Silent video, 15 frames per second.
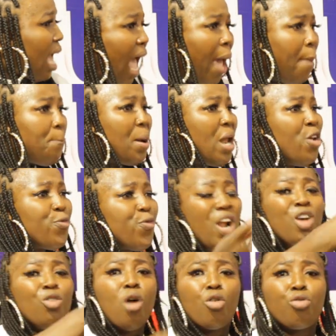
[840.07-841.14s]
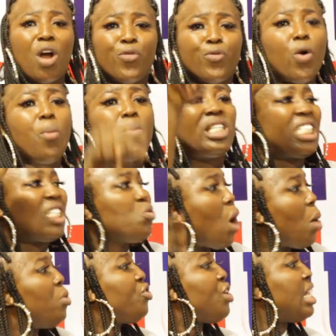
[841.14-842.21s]
And Penny Funny Cockraft for what's the
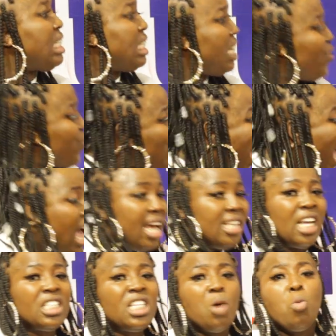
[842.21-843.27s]
one with your TV? They say,